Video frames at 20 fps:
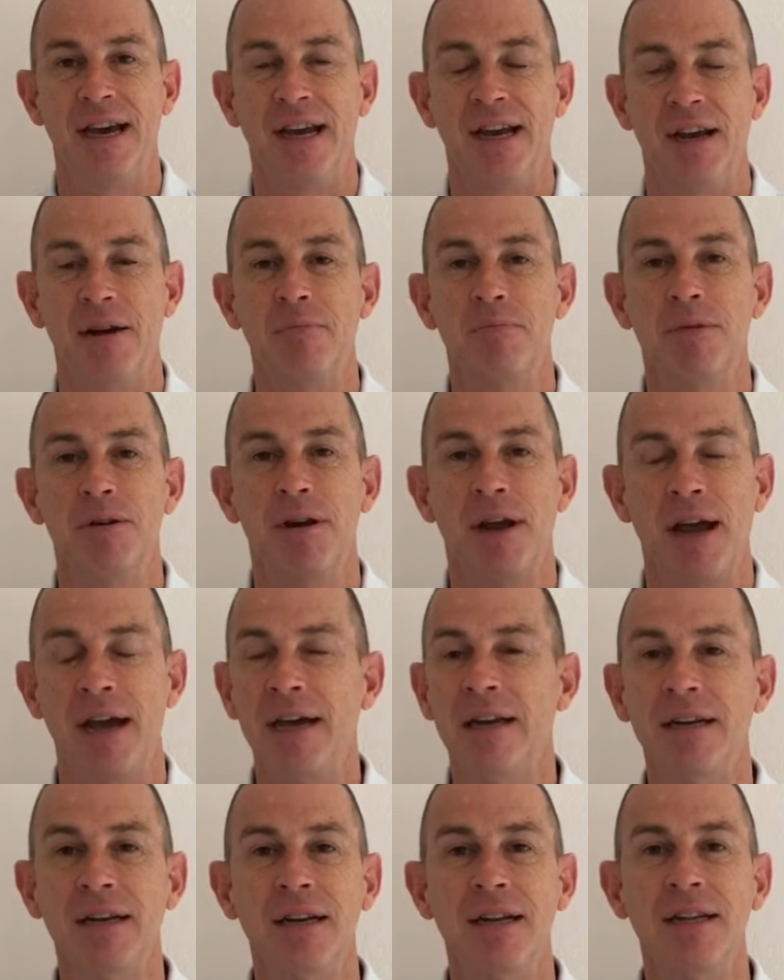And I'm
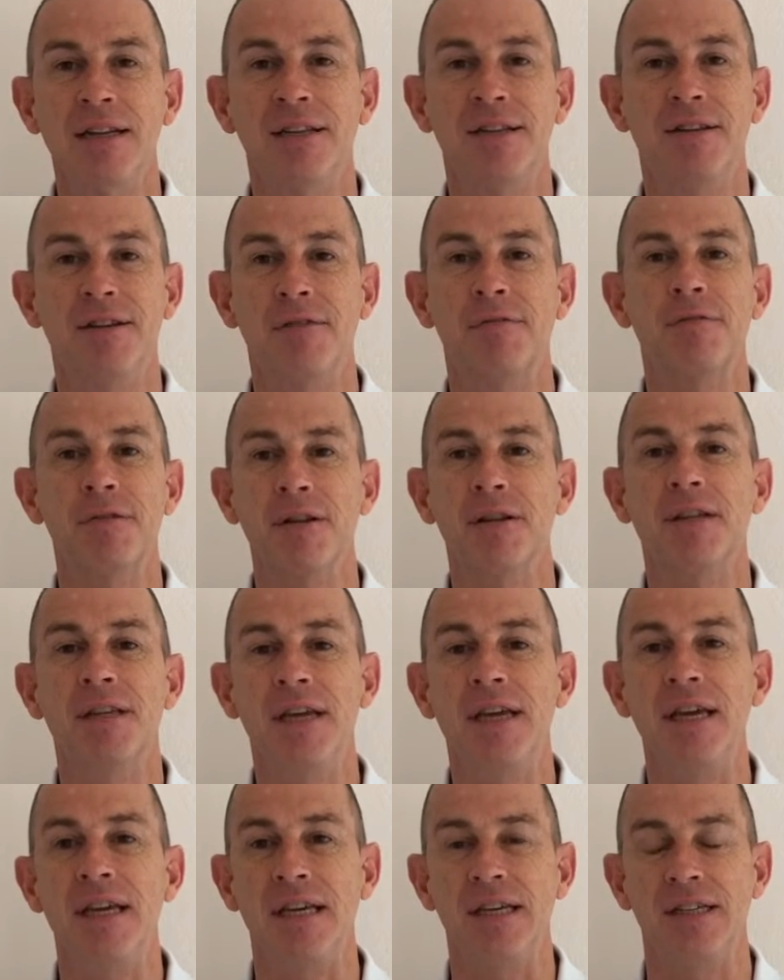handling different
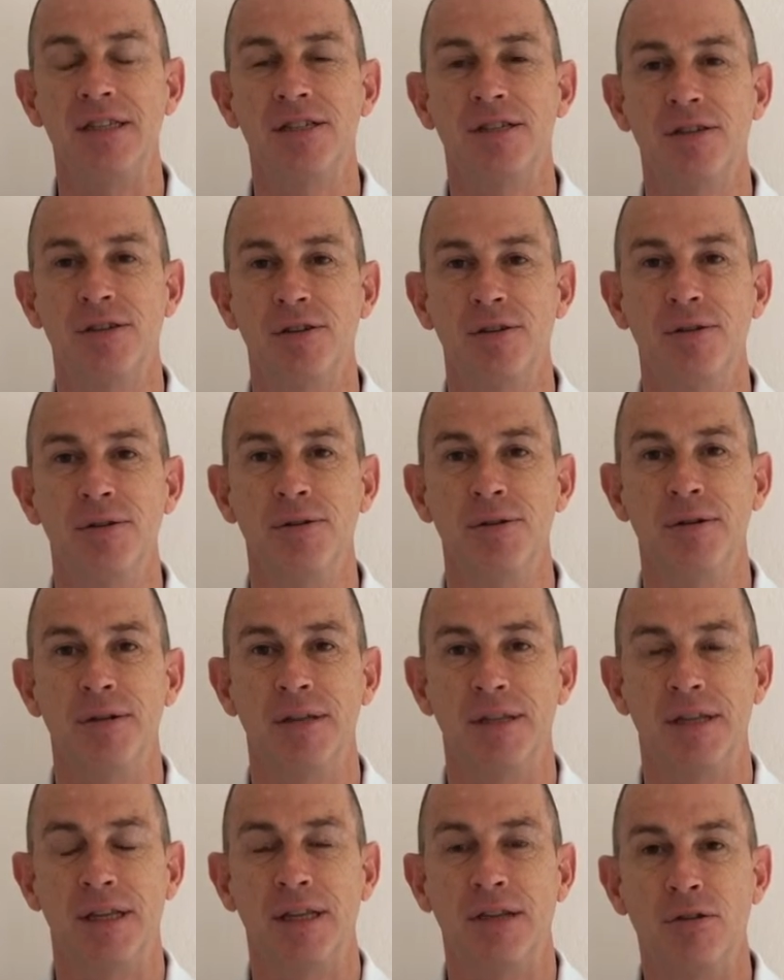keys to
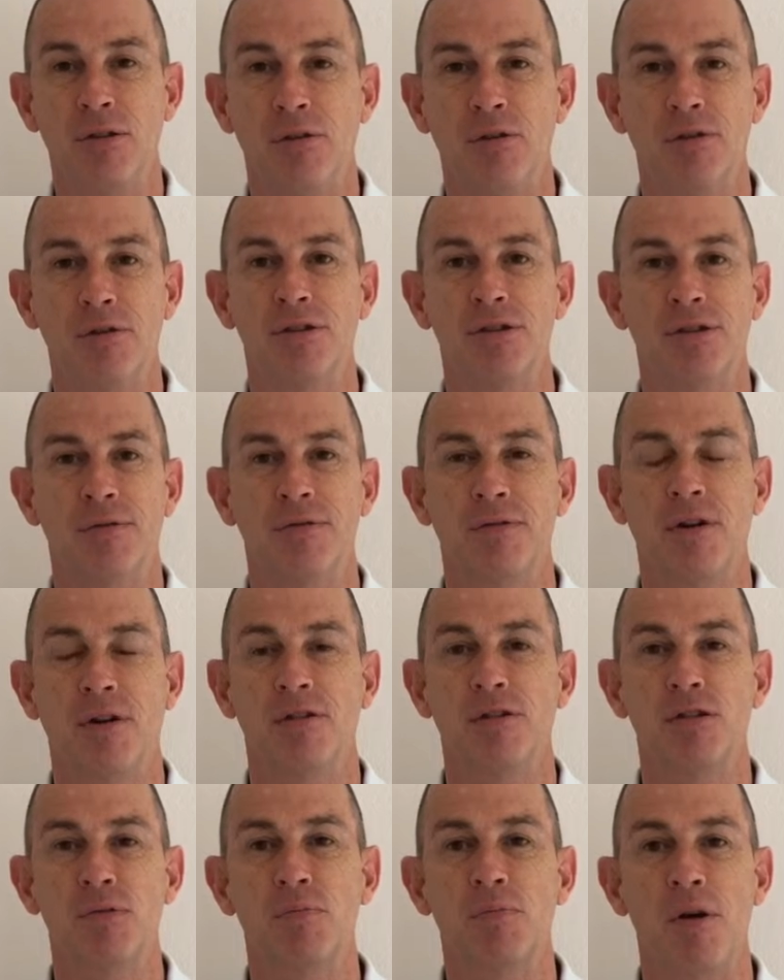the doors of
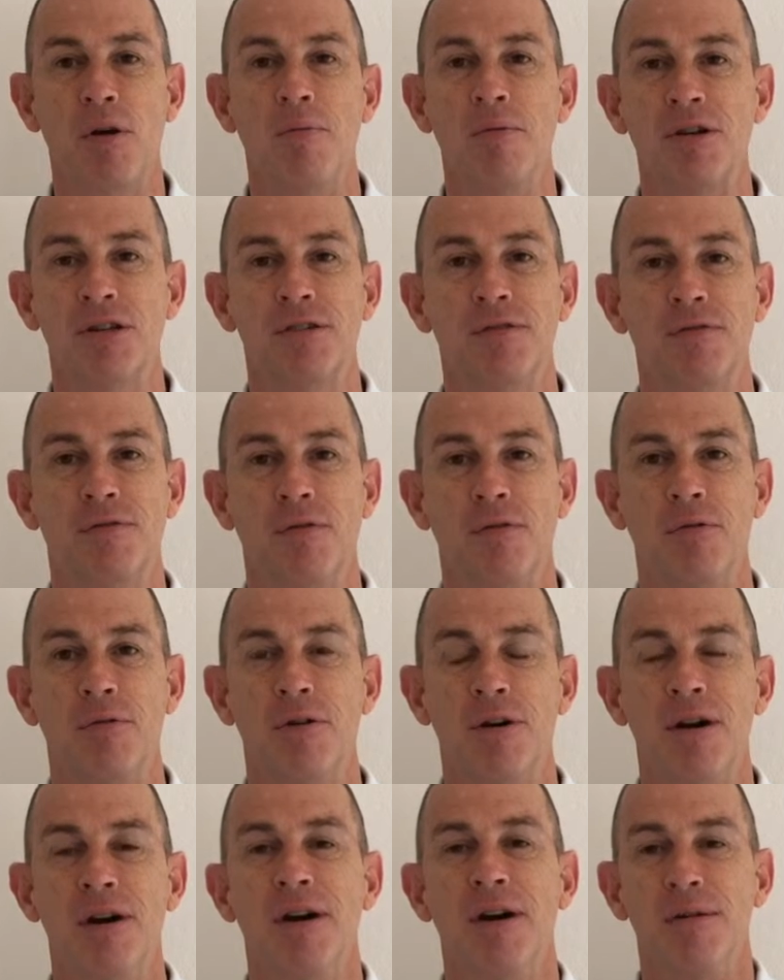God's promise for
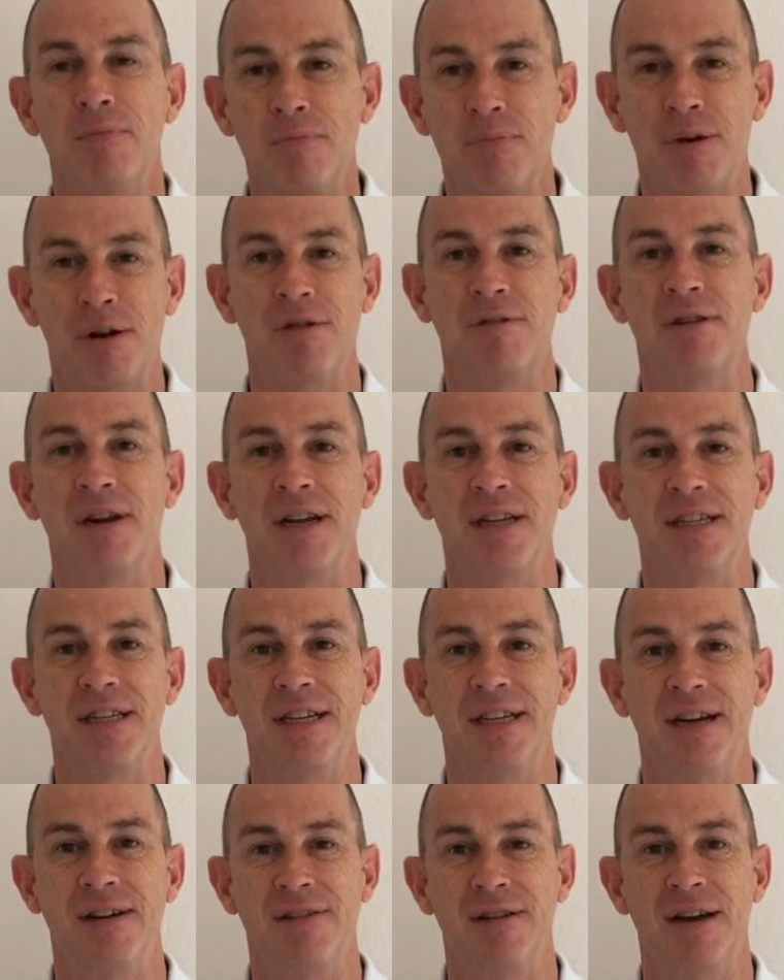progress
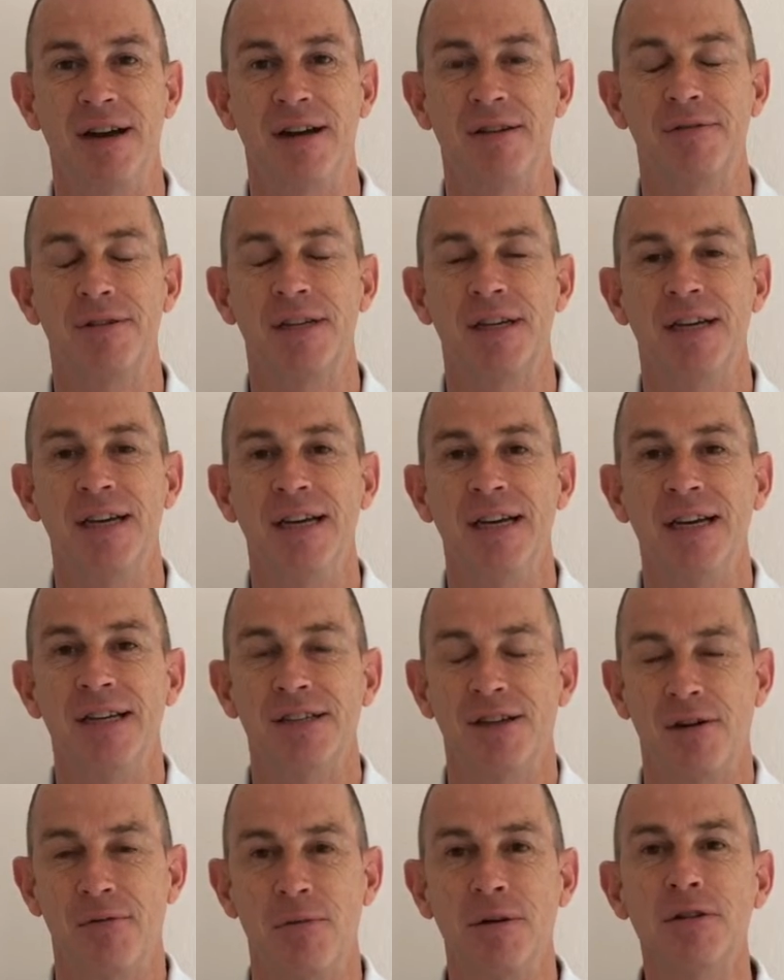in our lives.
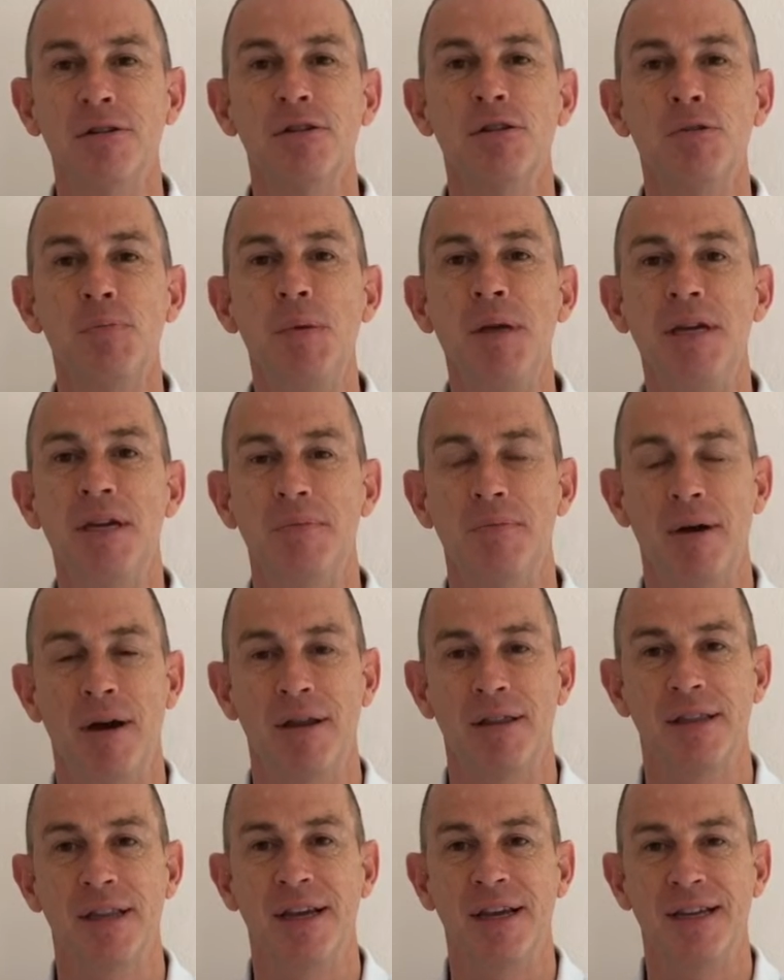So I want to speak
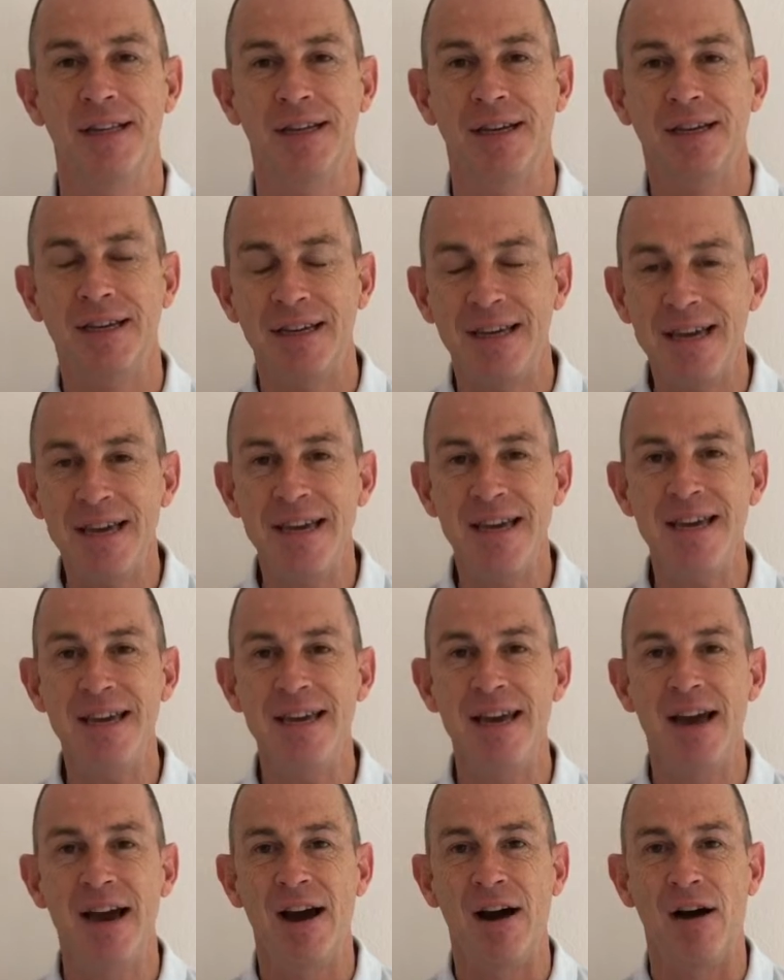about the
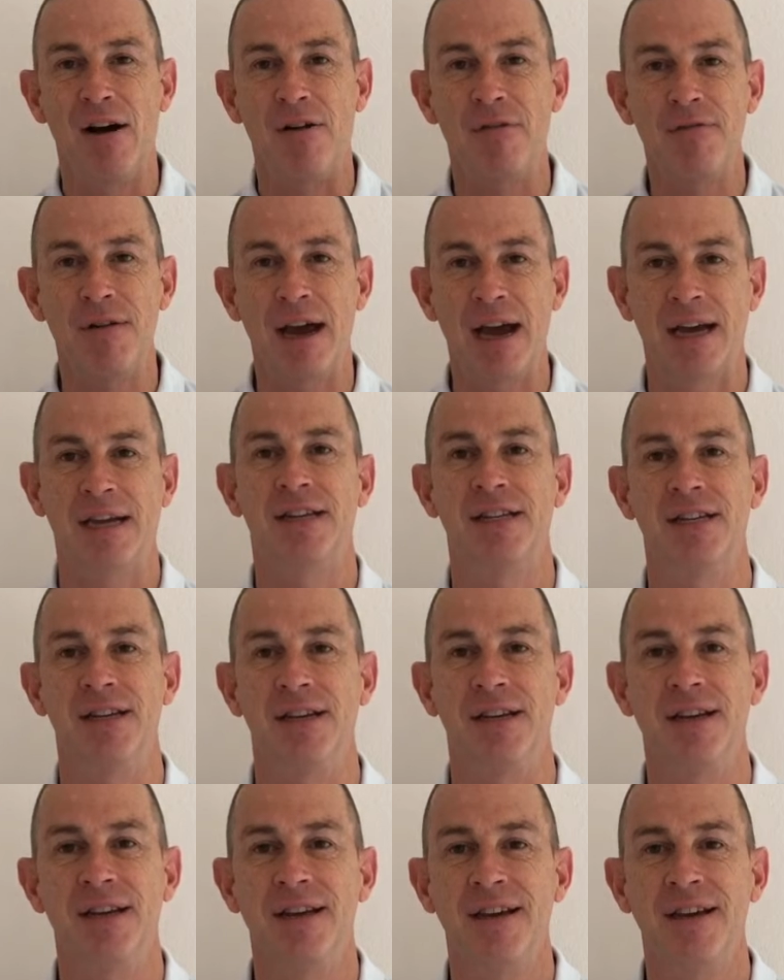key of action.